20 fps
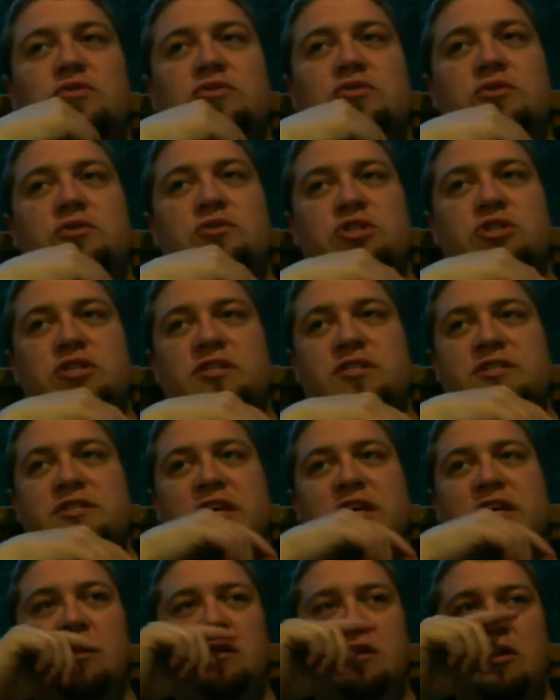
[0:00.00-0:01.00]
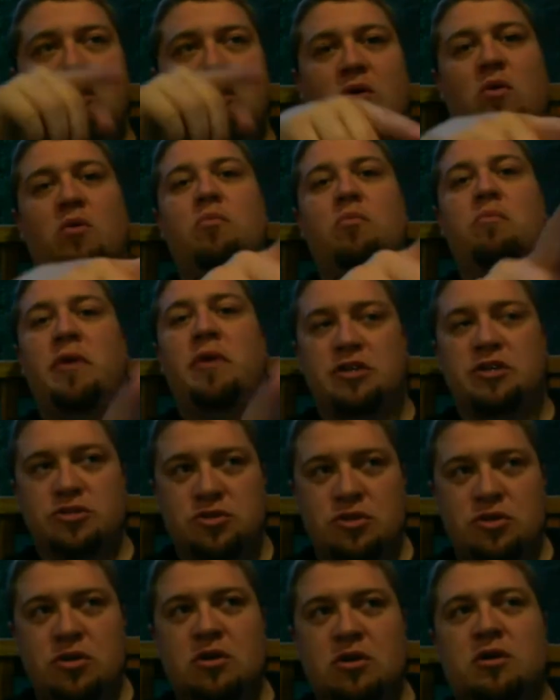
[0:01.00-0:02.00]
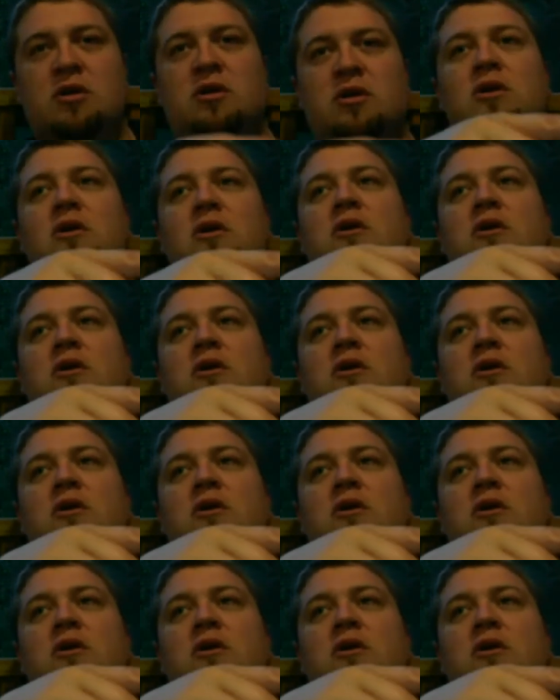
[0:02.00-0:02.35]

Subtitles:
So she said, no, make sure,